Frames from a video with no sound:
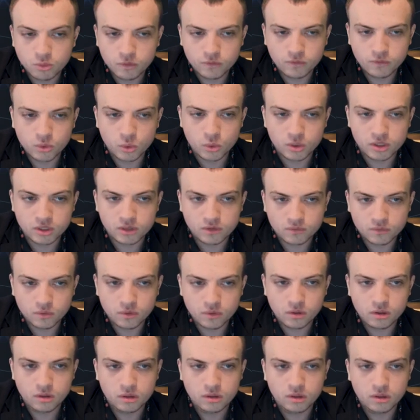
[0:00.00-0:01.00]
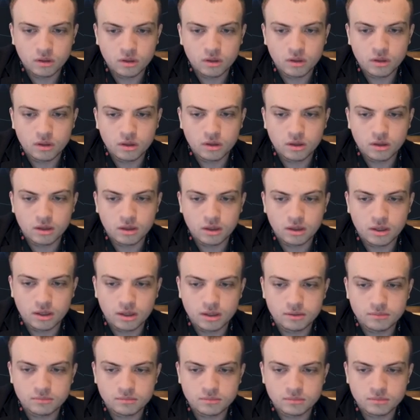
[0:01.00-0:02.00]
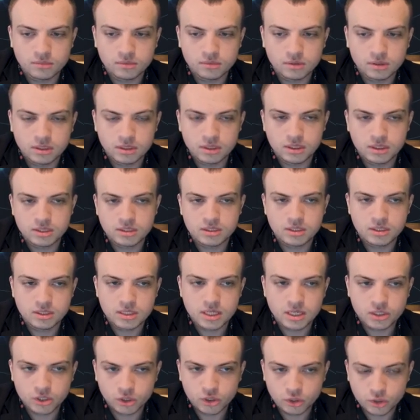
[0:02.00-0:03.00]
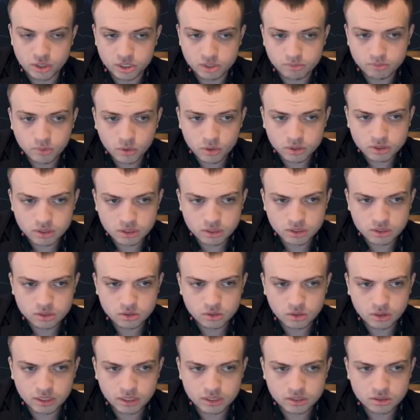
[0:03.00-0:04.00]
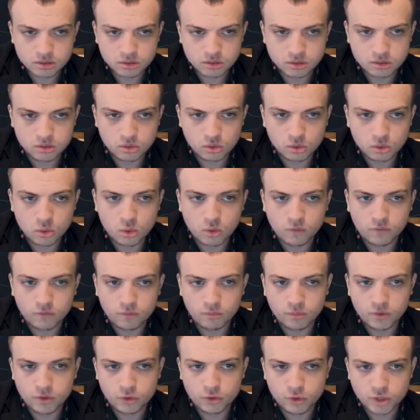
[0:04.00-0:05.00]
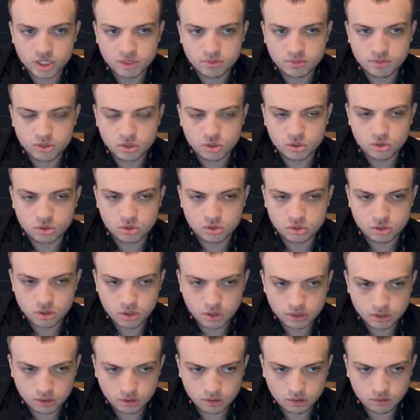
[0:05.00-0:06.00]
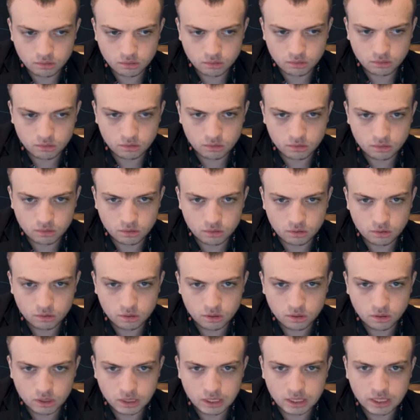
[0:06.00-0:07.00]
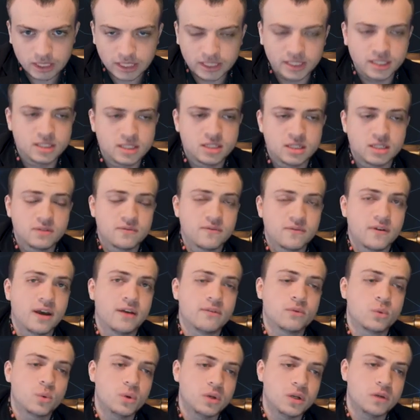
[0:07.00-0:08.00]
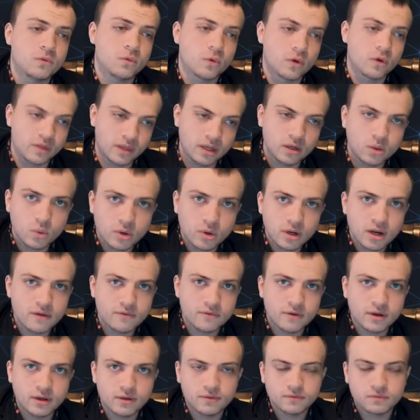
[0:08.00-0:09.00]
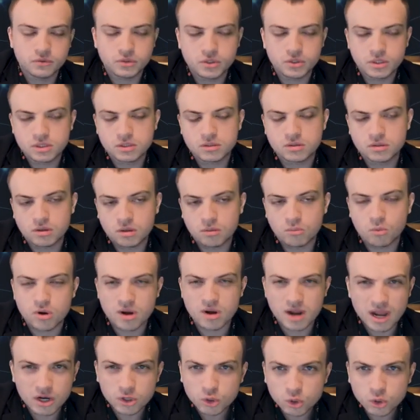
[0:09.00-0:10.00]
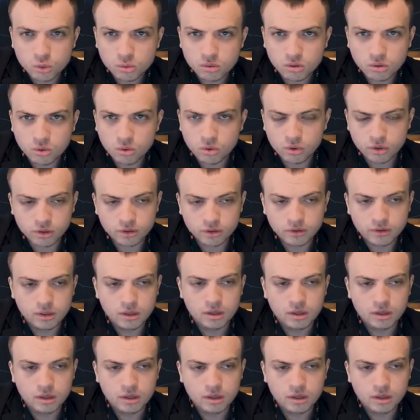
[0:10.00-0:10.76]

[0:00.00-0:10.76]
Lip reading: move, queen d4. And this actually transposes. So let's go from where the transposition started. Knight c5, queen d4, then queen a5, which is a more natural order.